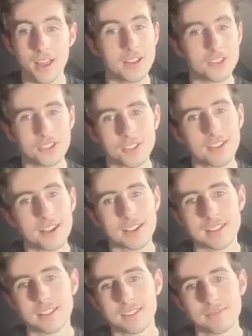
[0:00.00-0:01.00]
it's just
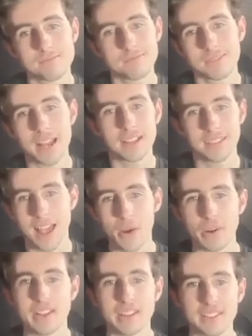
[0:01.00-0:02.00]
like that's
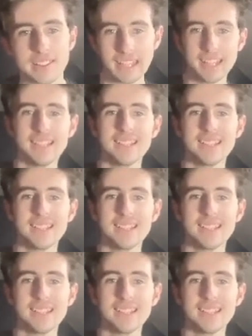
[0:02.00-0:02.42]
how it is.